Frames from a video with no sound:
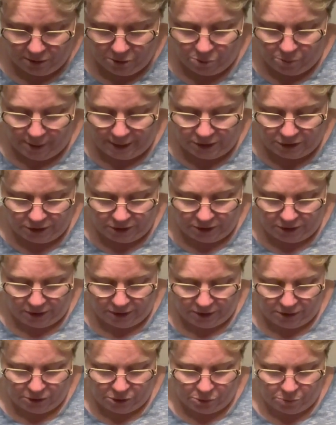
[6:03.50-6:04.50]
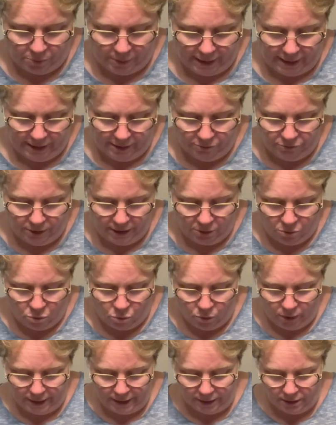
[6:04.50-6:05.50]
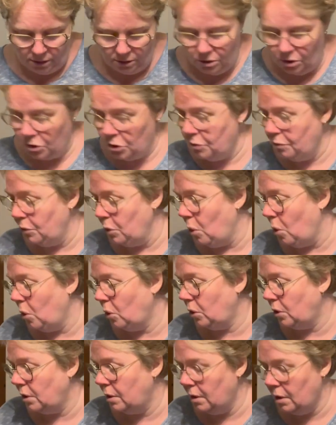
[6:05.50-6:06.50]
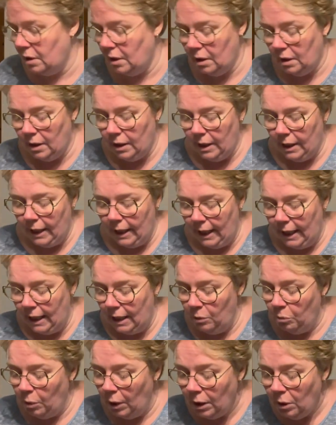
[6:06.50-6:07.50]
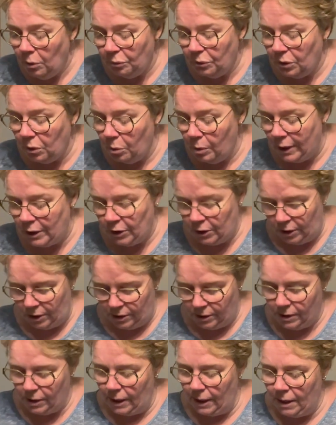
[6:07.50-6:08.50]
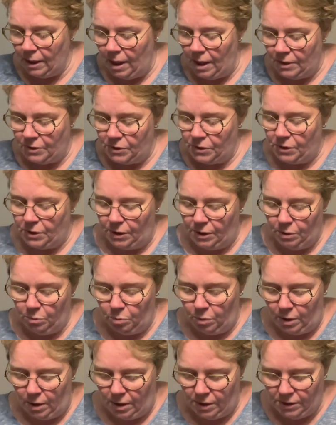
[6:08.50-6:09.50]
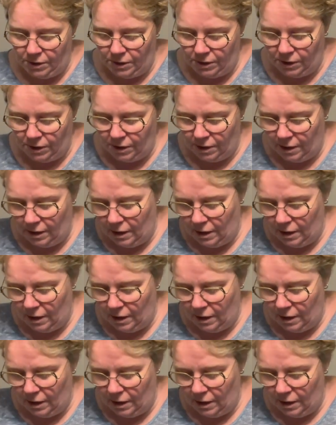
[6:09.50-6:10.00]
questions when recording the Dutch vlog, and one of the questions I answered was,